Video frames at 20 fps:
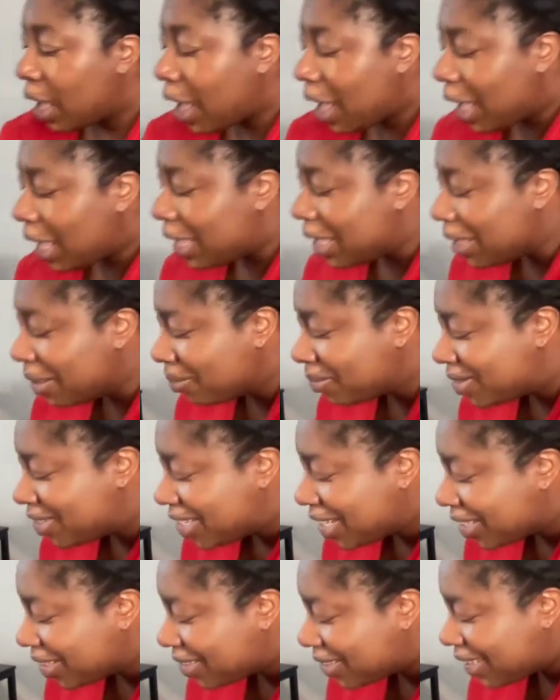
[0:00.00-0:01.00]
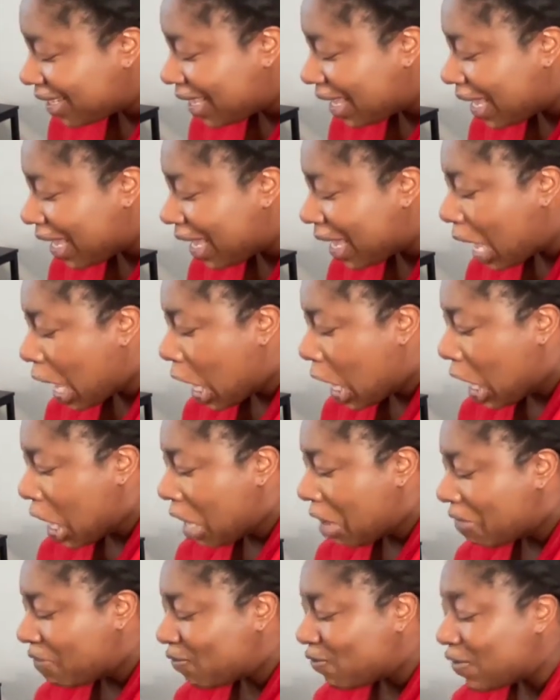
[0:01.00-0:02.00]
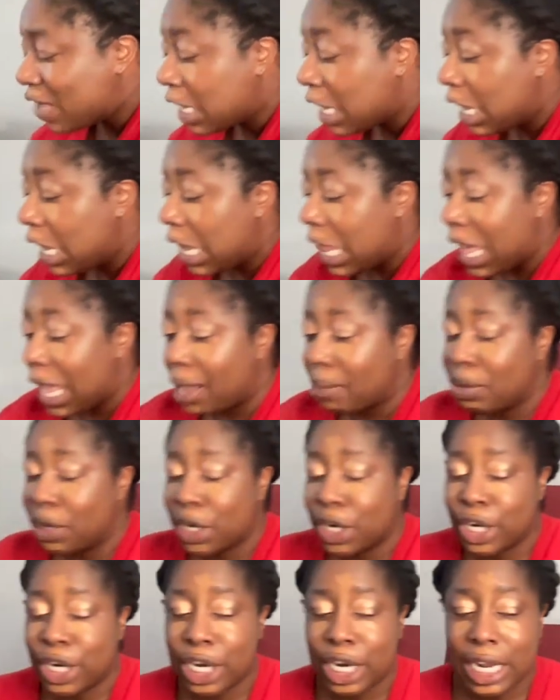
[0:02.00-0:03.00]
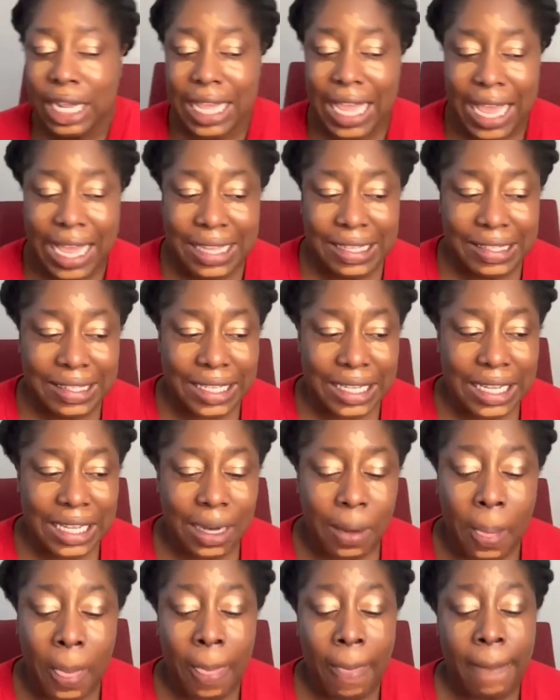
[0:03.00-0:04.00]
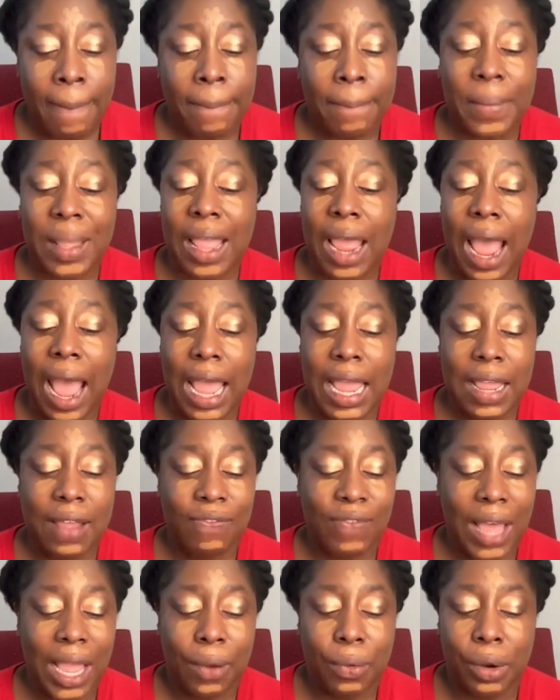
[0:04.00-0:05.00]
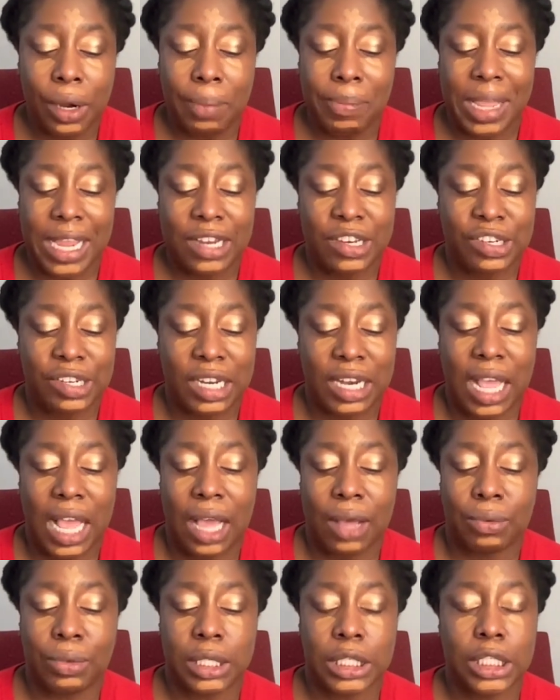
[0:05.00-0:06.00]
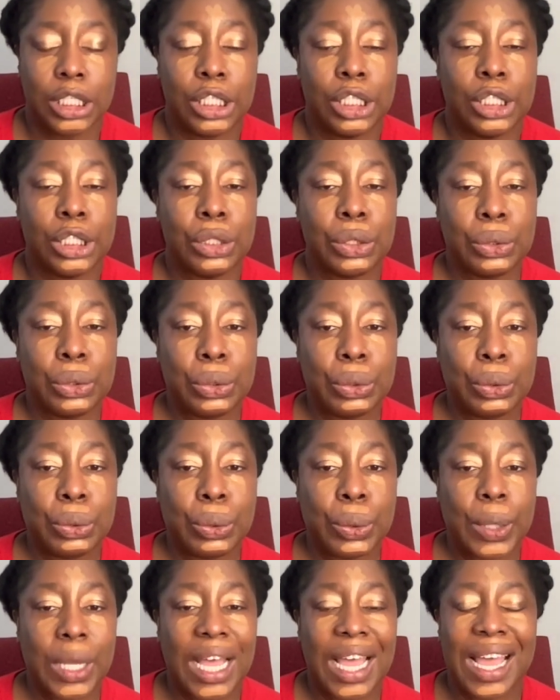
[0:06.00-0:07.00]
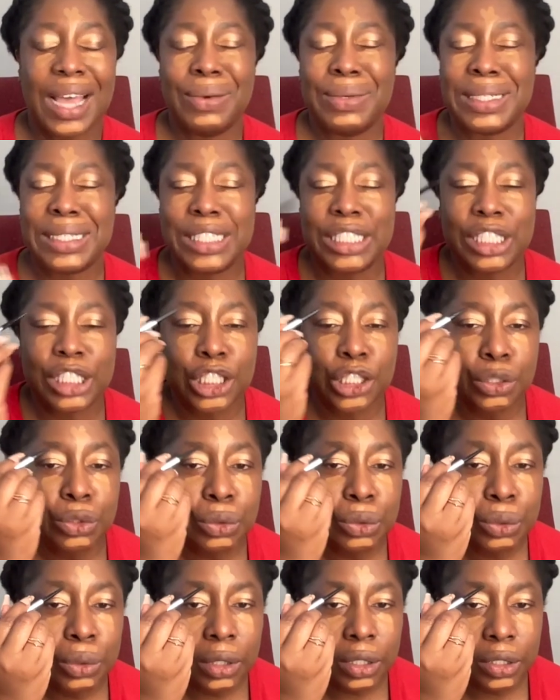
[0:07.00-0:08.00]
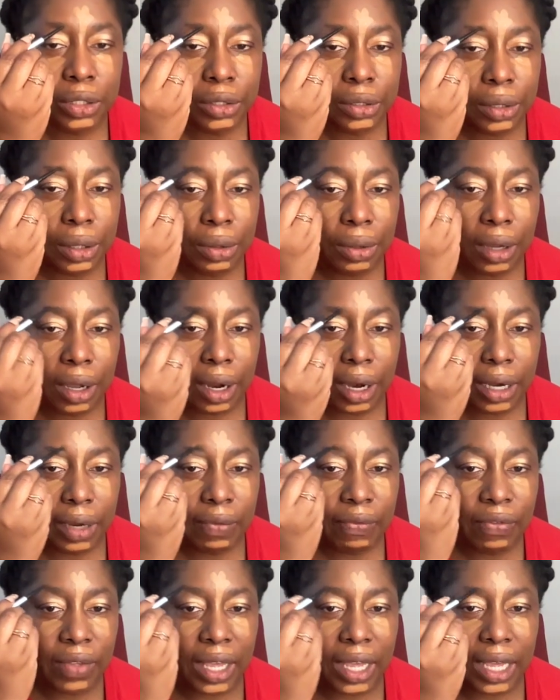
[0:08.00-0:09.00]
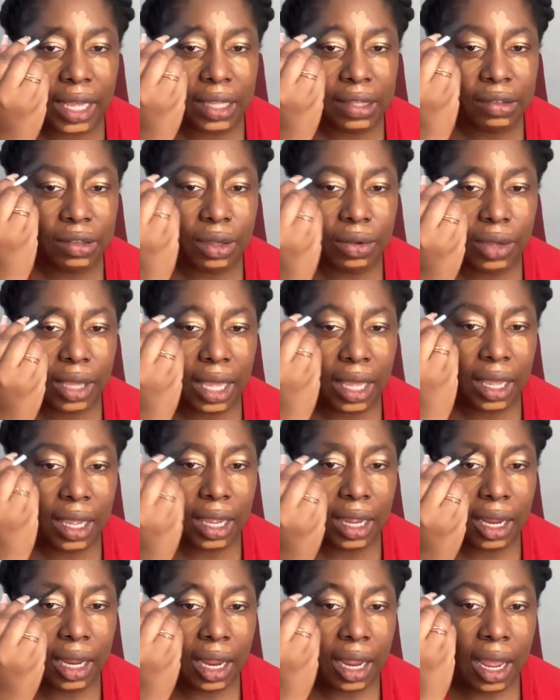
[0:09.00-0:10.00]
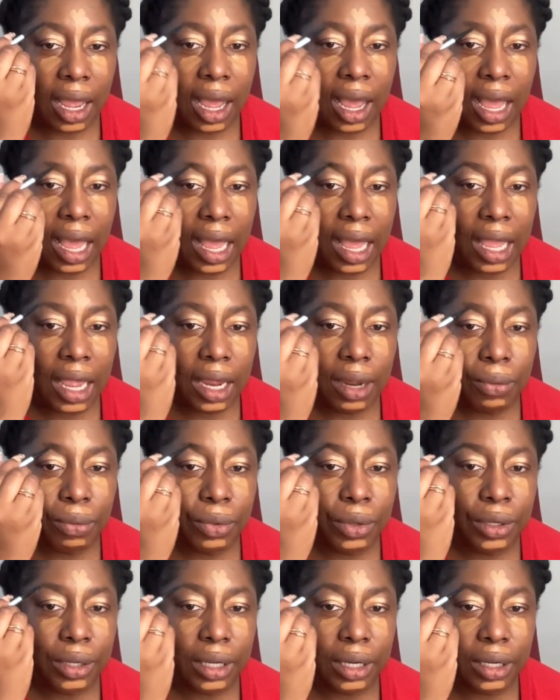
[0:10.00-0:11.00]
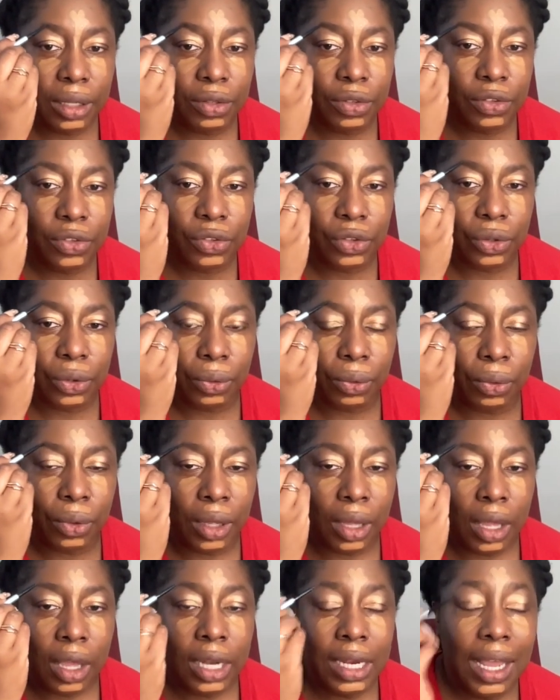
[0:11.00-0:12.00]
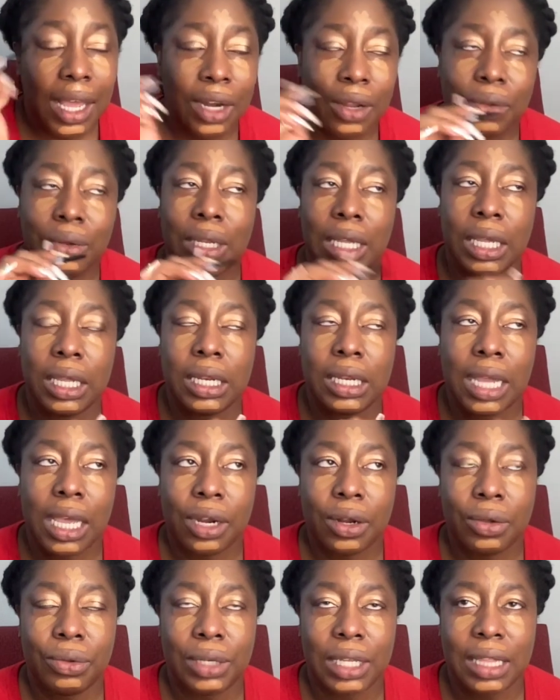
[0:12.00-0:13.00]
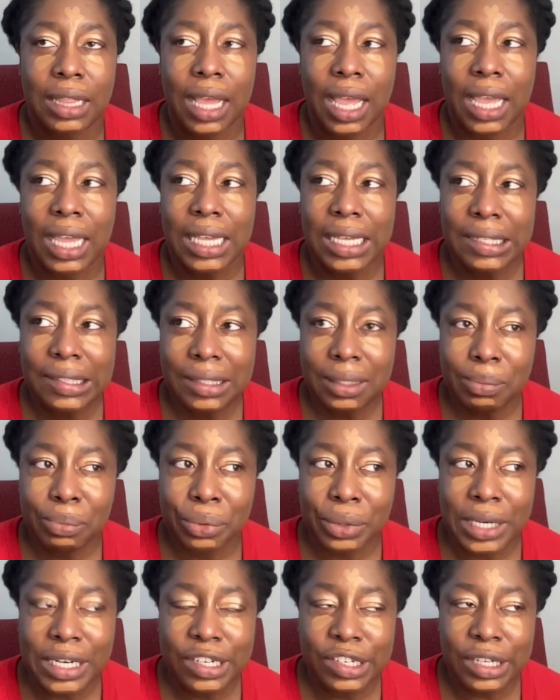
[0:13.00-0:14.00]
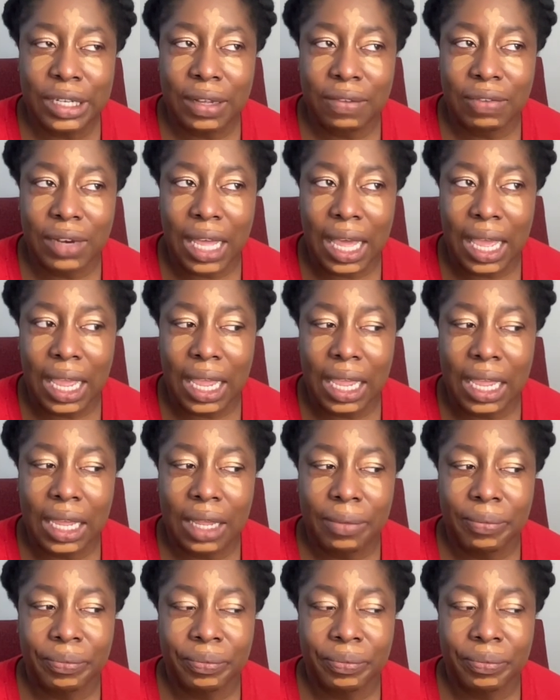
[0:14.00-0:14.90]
I am just like flabbergasted. If I were a patient, I would sue. I would sue so hard and fast, okay? I would sue. Not only, not only that, it's a breach of, like,